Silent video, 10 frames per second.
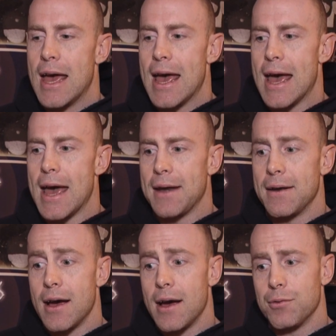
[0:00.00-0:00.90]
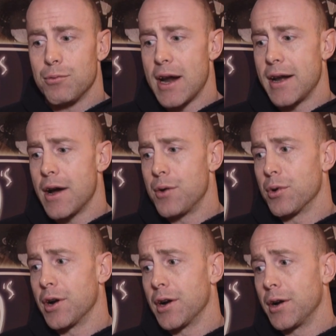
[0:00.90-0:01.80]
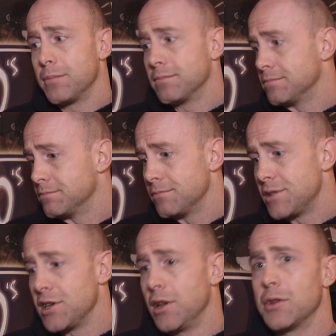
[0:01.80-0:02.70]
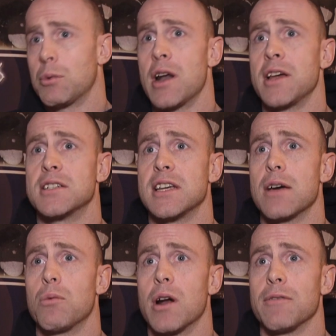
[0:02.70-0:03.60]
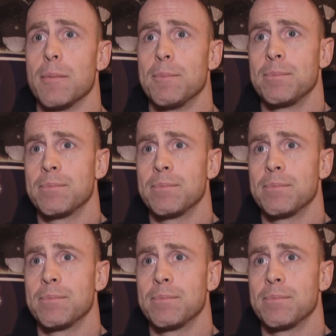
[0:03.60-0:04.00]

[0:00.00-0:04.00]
And right now, we're still in the running to get one of them.